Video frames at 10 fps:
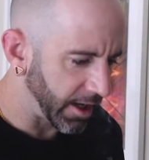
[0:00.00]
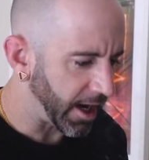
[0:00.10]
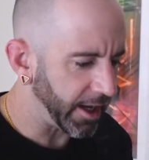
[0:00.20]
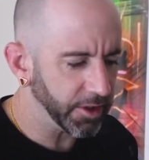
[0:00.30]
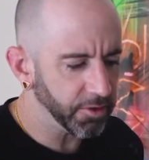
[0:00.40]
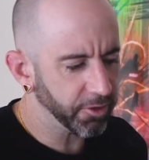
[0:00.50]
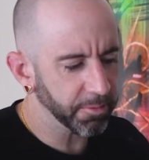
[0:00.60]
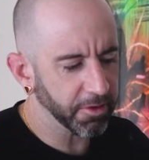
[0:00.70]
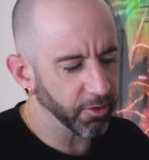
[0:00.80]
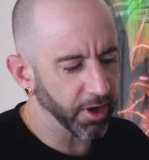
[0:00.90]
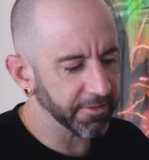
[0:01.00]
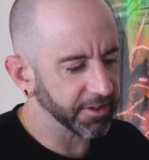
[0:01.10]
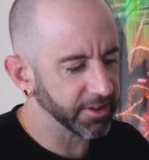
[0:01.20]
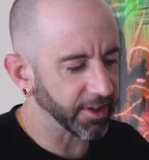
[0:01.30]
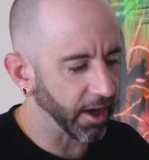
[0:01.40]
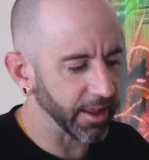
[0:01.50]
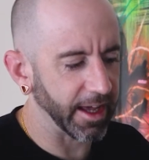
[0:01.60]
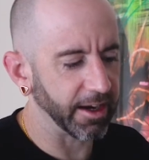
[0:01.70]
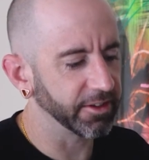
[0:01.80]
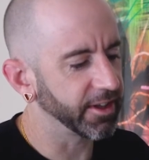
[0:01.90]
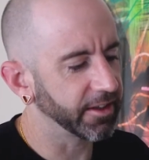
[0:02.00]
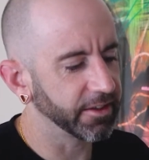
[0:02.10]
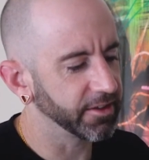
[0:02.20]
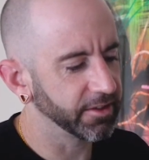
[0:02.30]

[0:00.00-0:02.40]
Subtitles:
I knew from before I even saw that, I was like,